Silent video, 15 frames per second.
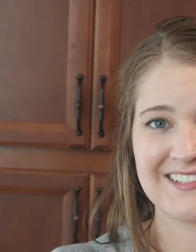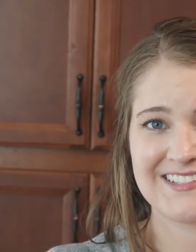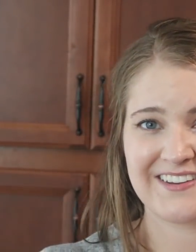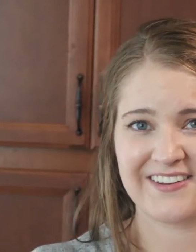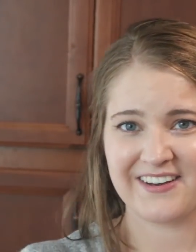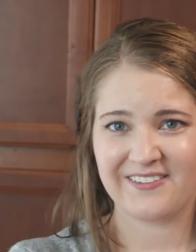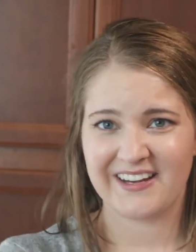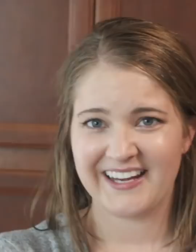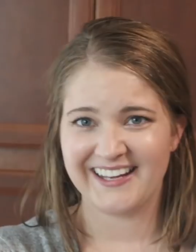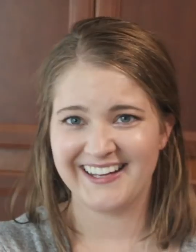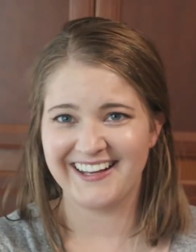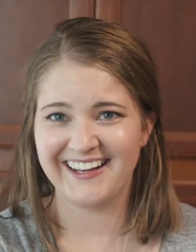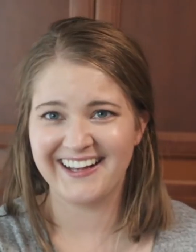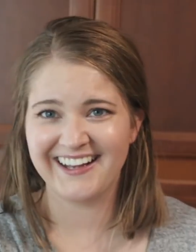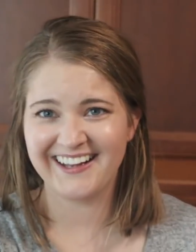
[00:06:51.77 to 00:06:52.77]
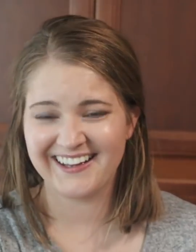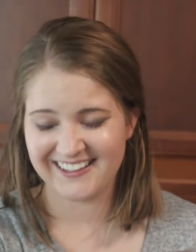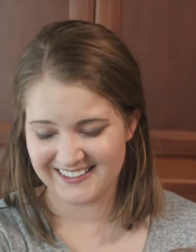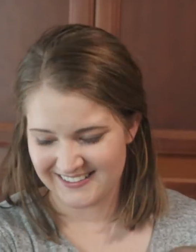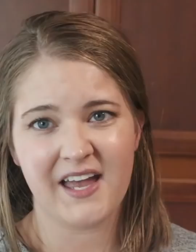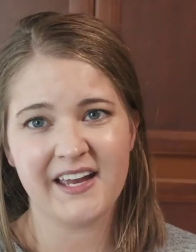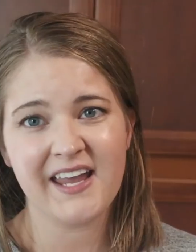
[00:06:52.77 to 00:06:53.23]
So anyway,
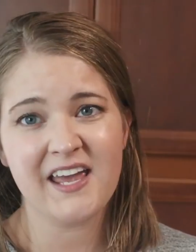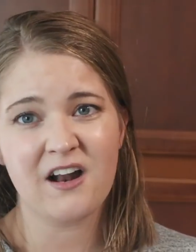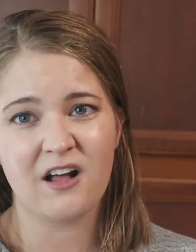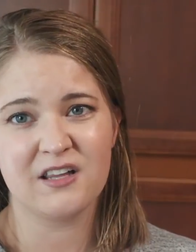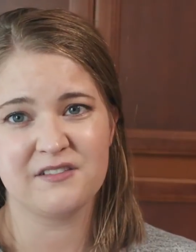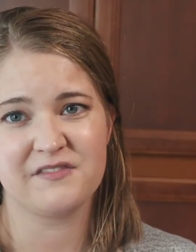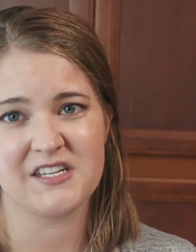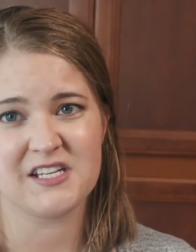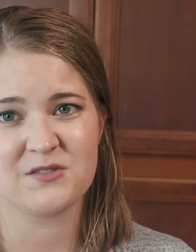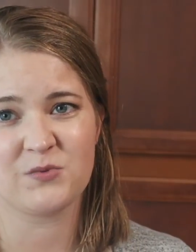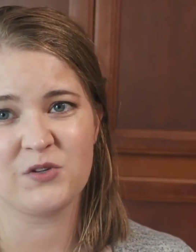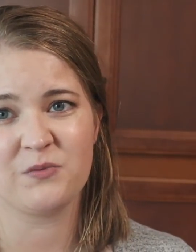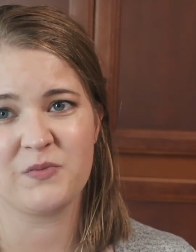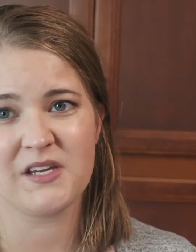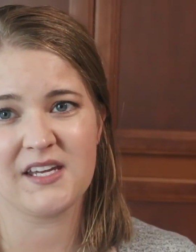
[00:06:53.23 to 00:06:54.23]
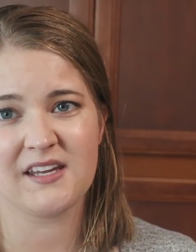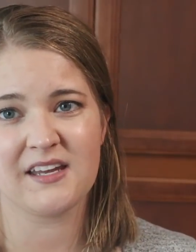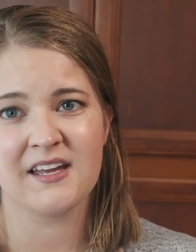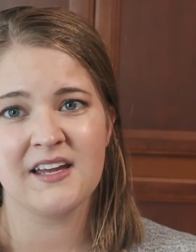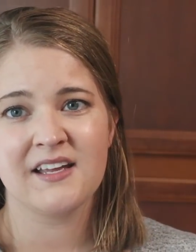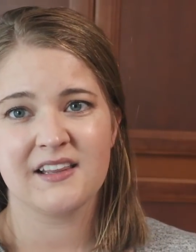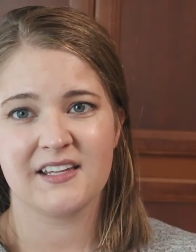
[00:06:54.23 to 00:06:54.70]
again, all of these will be
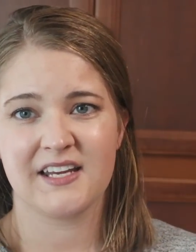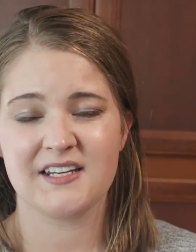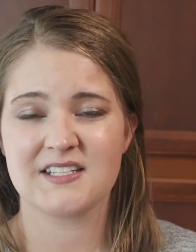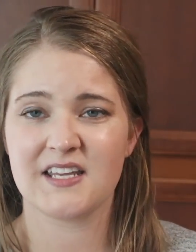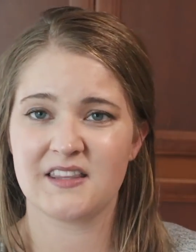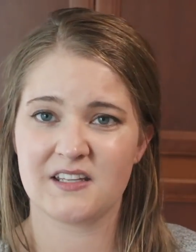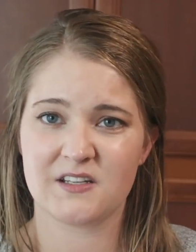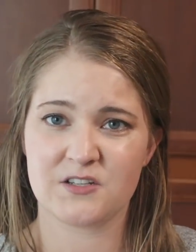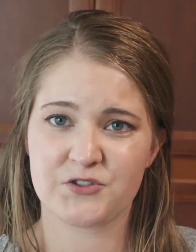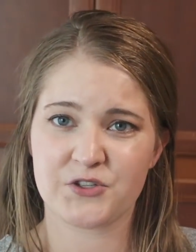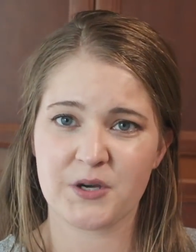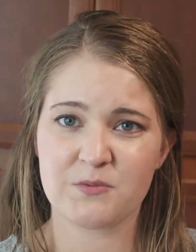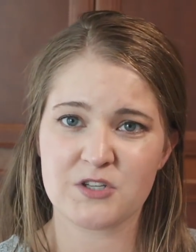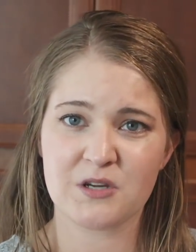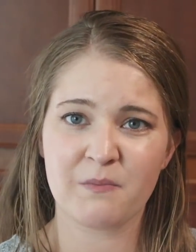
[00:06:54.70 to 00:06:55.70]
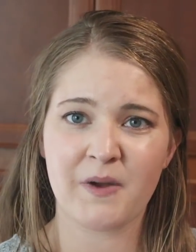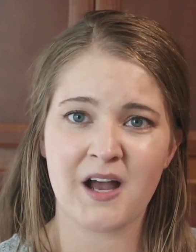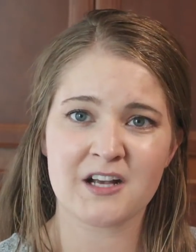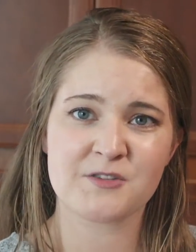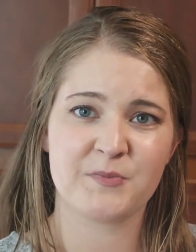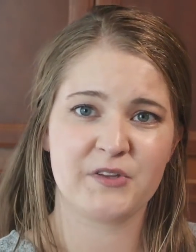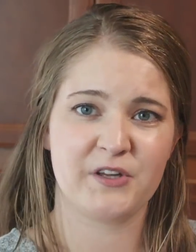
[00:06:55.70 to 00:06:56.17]
linked in the description
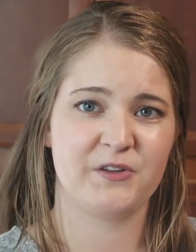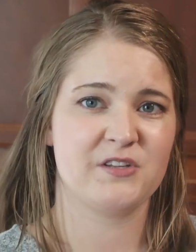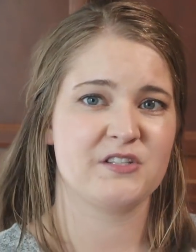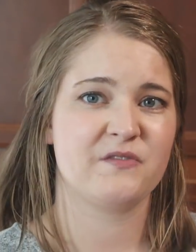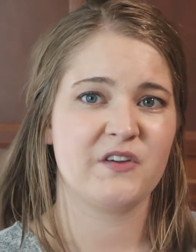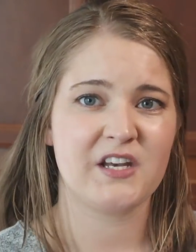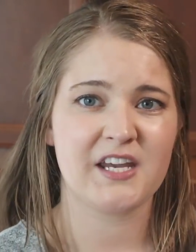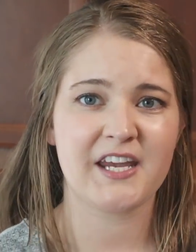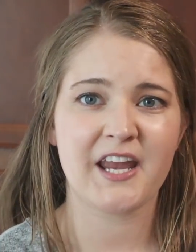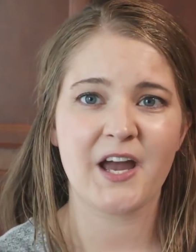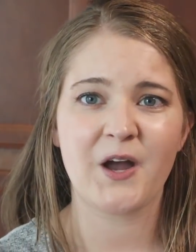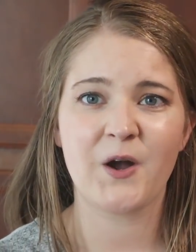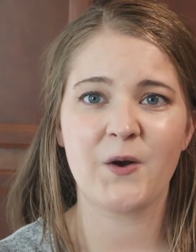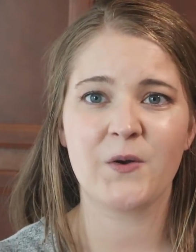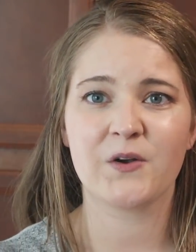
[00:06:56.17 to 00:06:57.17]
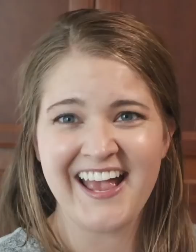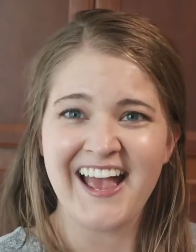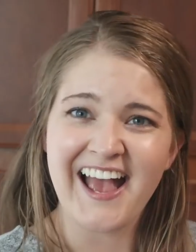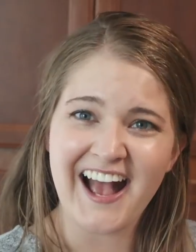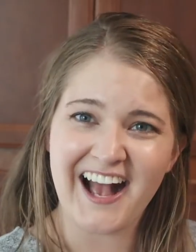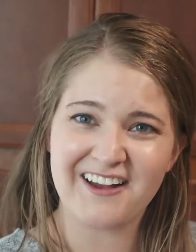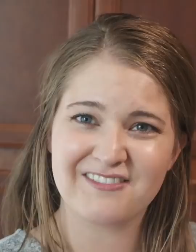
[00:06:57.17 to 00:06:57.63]
box below this video.
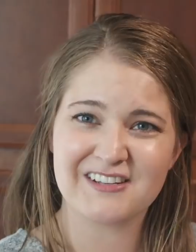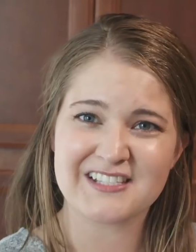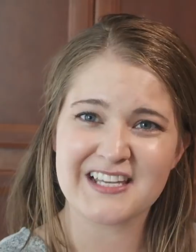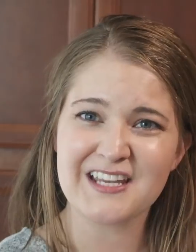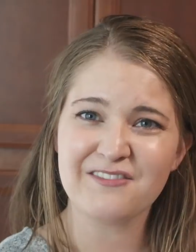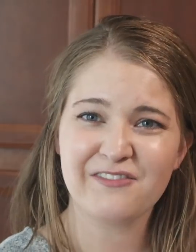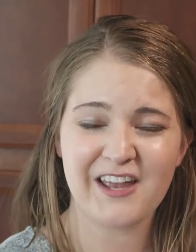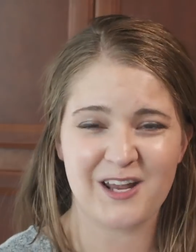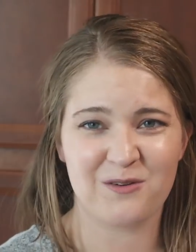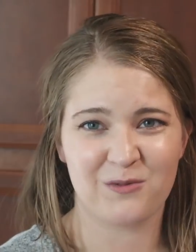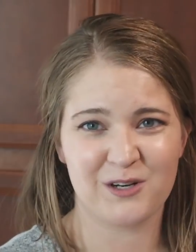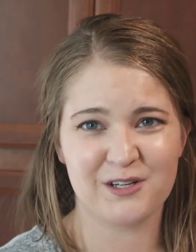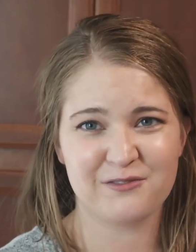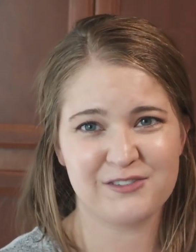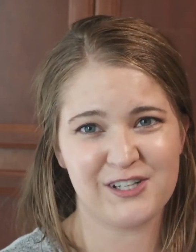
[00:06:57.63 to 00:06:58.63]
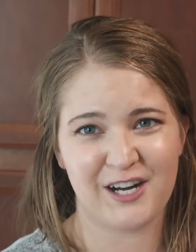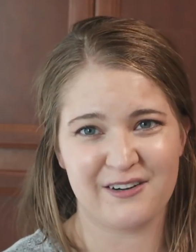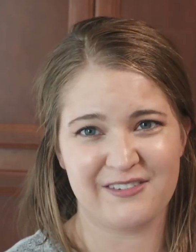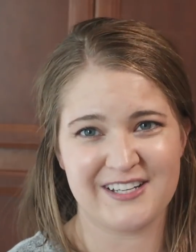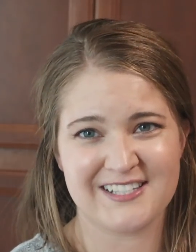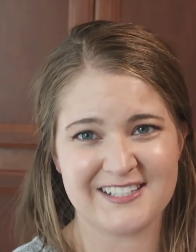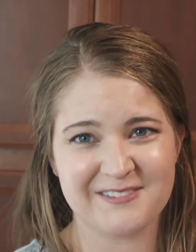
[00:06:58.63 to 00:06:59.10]
Have a safe and wonderful
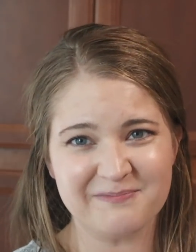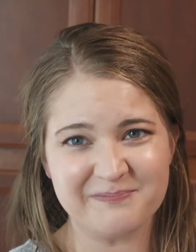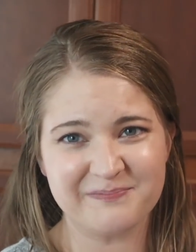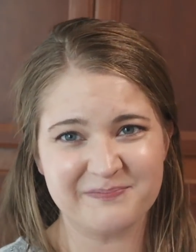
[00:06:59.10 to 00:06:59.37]
harvest.